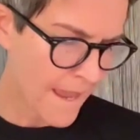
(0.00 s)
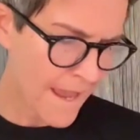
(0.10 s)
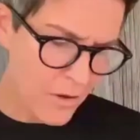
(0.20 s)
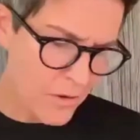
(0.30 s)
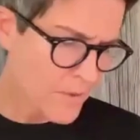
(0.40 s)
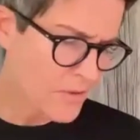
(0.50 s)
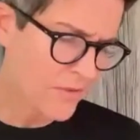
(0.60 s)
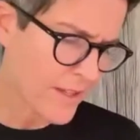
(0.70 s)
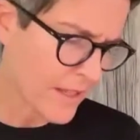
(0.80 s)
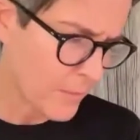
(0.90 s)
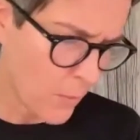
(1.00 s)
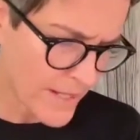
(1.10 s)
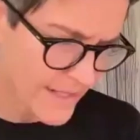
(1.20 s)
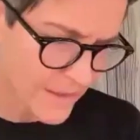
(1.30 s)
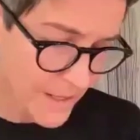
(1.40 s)
I almost feel I'm
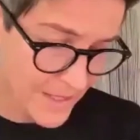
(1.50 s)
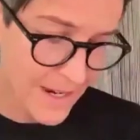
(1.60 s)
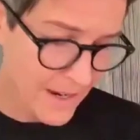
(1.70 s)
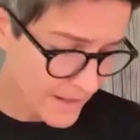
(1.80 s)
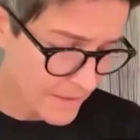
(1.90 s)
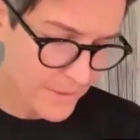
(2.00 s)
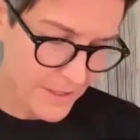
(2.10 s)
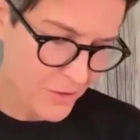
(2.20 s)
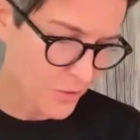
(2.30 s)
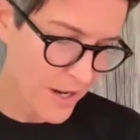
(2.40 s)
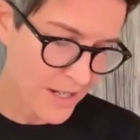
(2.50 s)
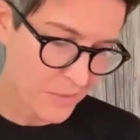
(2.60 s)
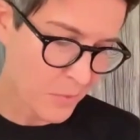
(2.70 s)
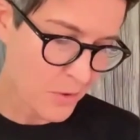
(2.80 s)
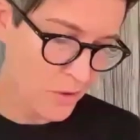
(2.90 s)
wasting my time in
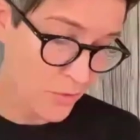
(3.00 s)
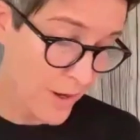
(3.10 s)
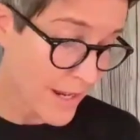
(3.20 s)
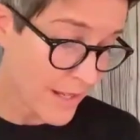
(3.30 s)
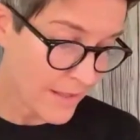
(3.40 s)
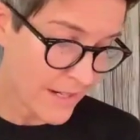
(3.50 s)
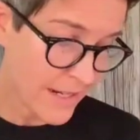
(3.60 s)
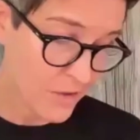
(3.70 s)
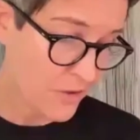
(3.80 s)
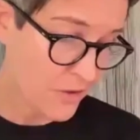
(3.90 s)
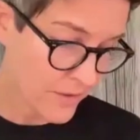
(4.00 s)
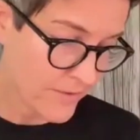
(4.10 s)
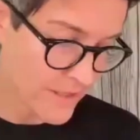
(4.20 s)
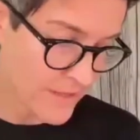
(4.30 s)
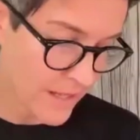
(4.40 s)
trying to portray the nature
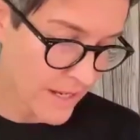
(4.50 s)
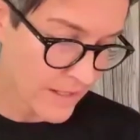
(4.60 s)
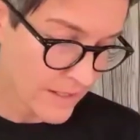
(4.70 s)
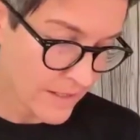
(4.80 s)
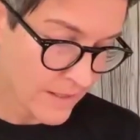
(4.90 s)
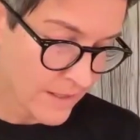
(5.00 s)
of this light,